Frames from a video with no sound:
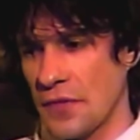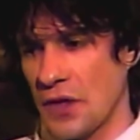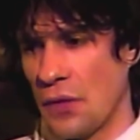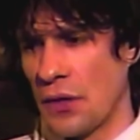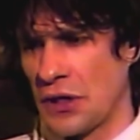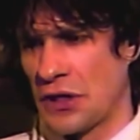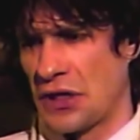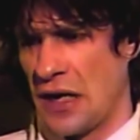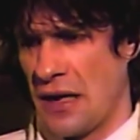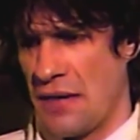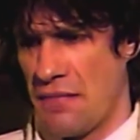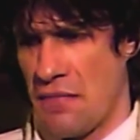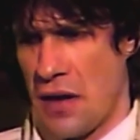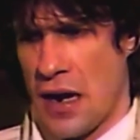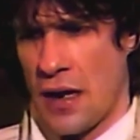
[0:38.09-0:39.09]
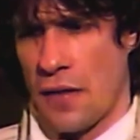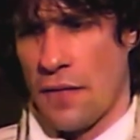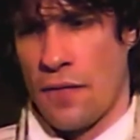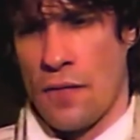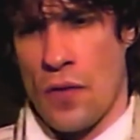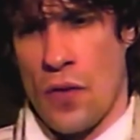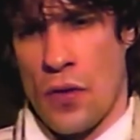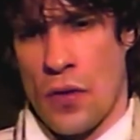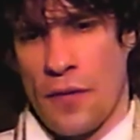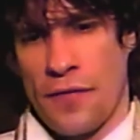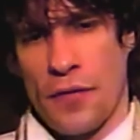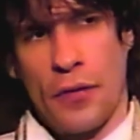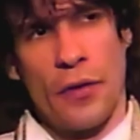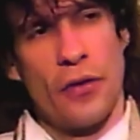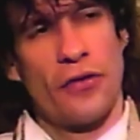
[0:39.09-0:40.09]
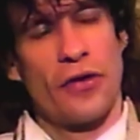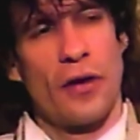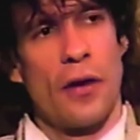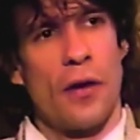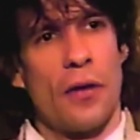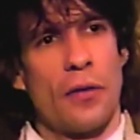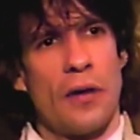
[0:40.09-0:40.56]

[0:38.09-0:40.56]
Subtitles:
which I might have more a few years ago.